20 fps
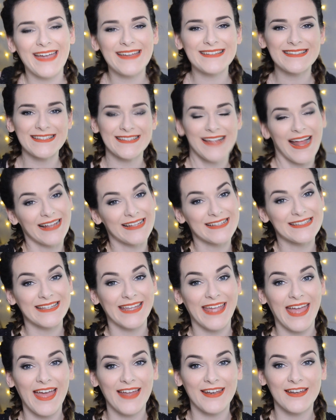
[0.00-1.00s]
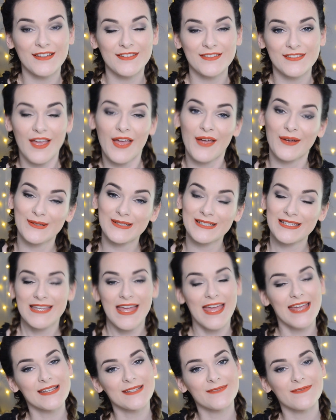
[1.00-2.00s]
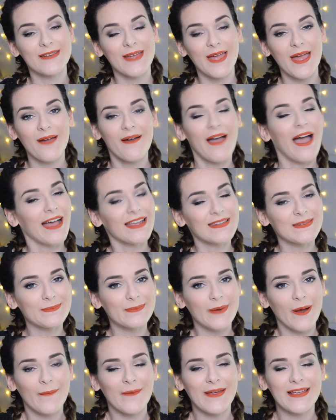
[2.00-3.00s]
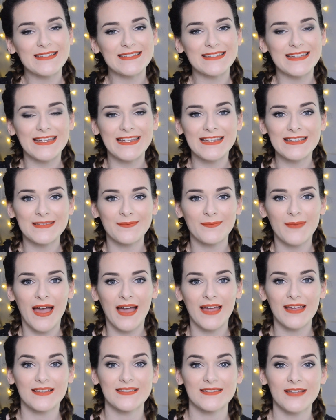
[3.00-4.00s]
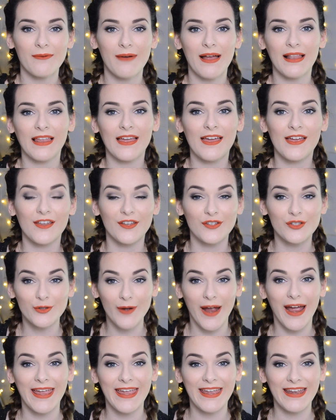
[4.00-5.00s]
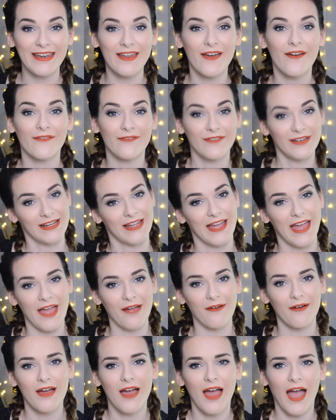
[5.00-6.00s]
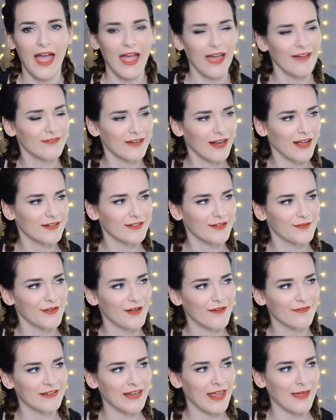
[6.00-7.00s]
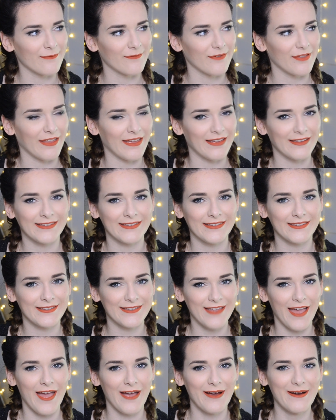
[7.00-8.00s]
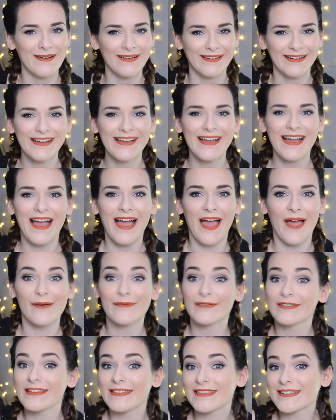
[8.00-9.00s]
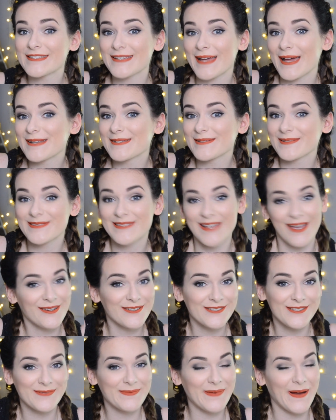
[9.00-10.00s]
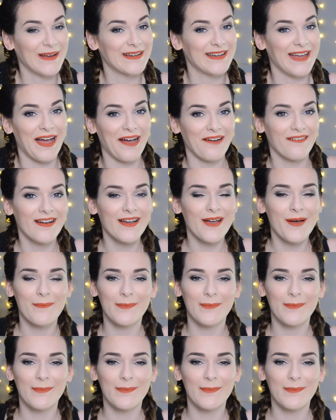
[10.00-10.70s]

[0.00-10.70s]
guys, it's Alice again. So today's video, as promised, is my Zoella try-in video. I haven't actually thought of a name for this, so hopefully the title tells you by now.